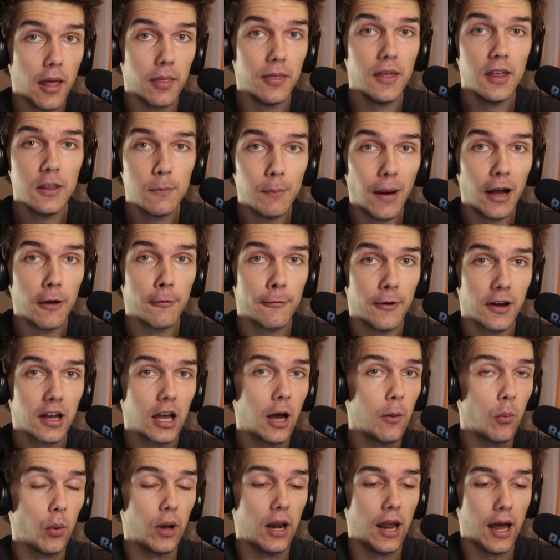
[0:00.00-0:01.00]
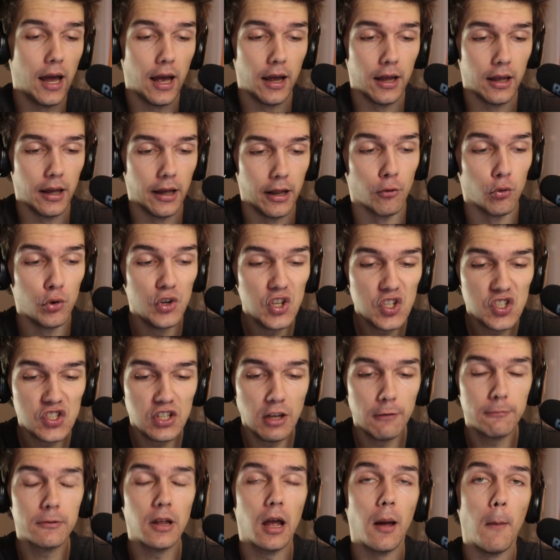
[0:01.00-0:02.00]
I did my fuck up, when I
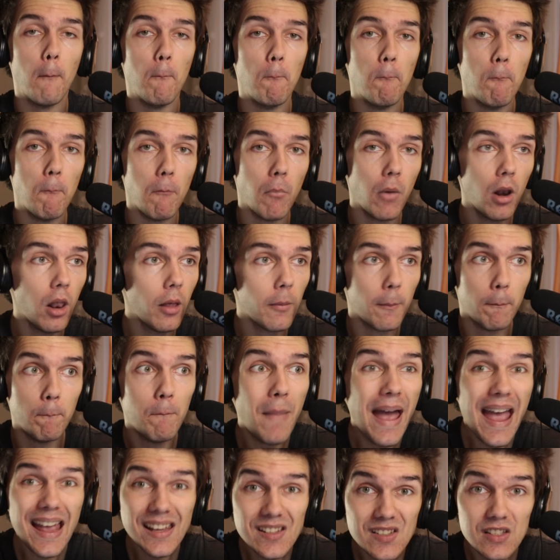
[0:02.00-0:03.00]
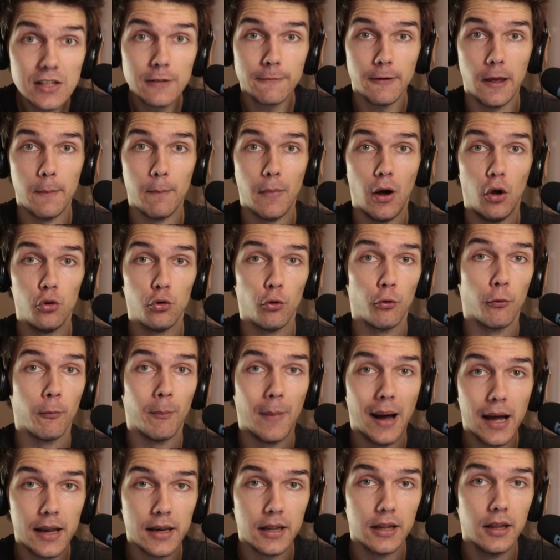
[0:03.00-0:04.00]
received a massive amount of
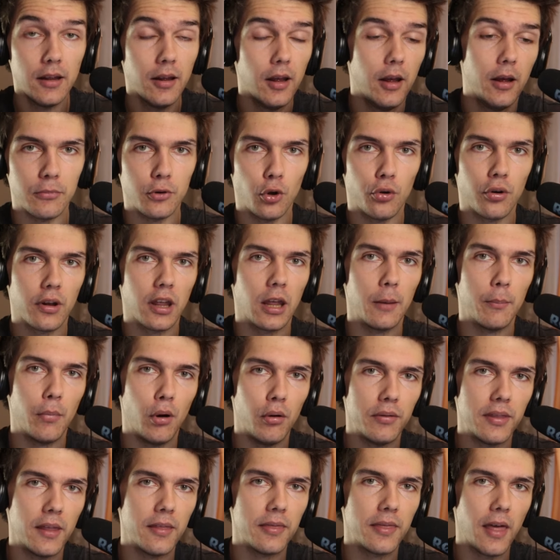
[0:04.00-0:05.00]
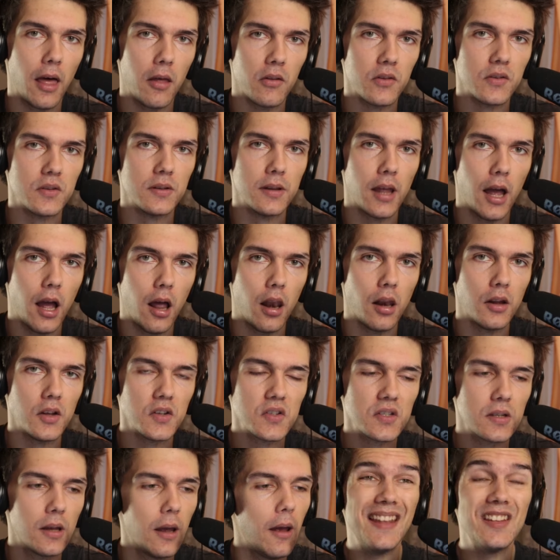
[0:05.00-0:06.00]
money, I'm talking about
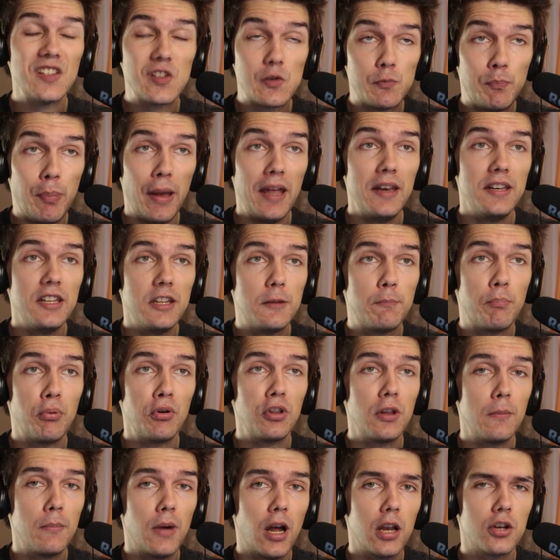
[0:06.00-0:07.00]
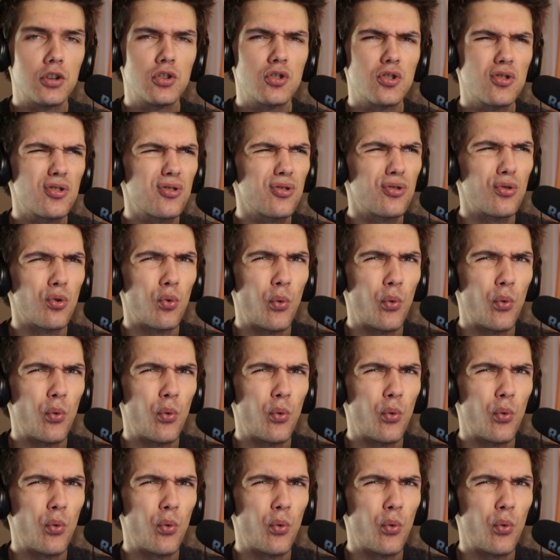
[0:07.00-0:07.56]
$10,000, and spent it pretty much